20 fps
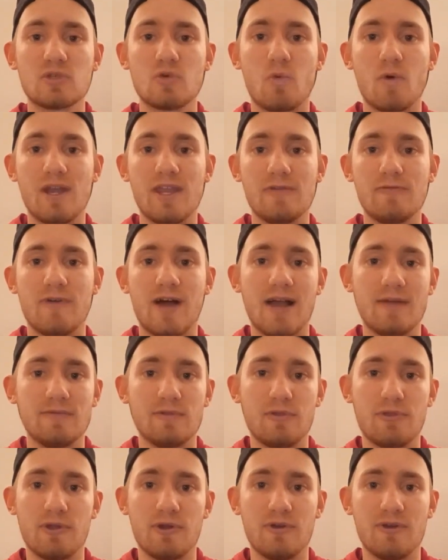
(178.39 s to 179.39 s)
25
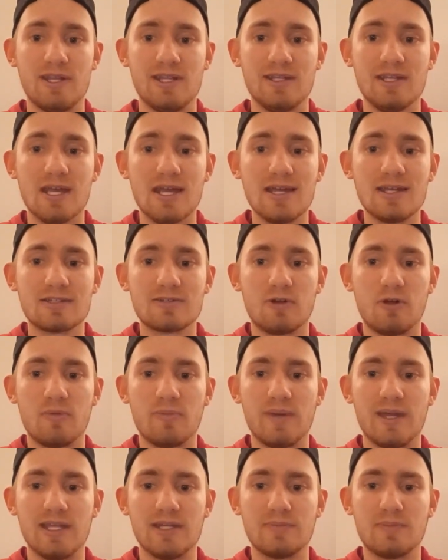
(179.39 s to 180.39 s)
to 30
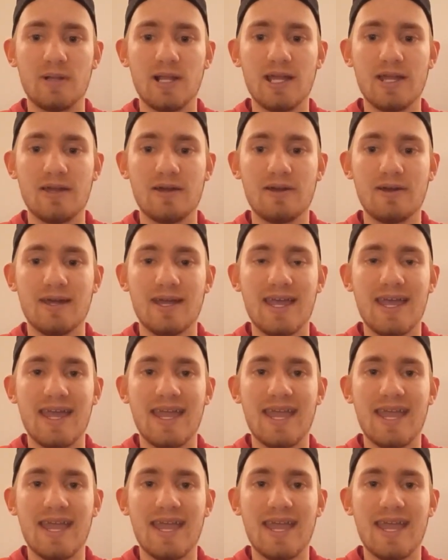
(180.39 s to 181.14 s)
stolen base player,